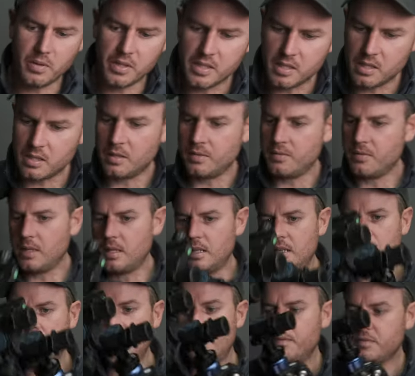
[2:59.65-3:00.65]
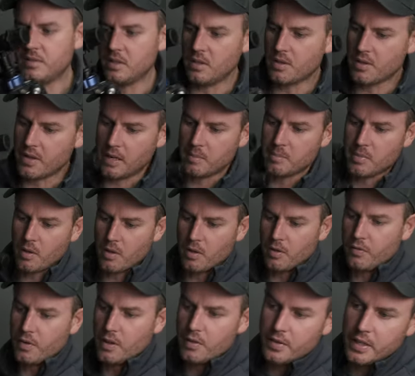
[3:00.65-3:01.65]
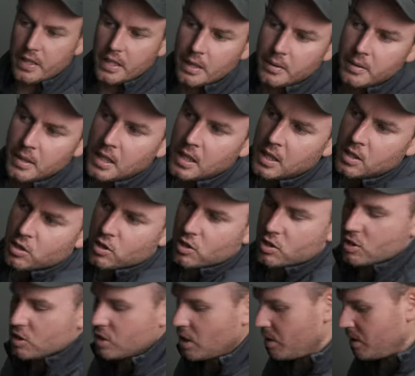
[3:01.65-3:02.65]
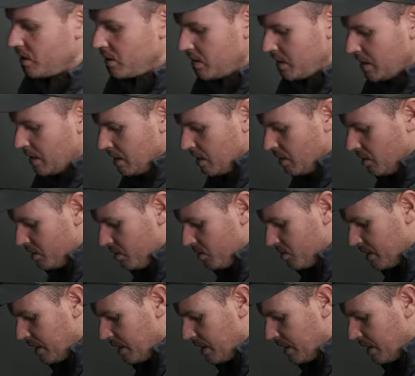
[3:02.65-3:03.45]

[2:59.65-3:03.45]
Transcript: This is a hefting thing, but I thought for the video, just to show you, I'll use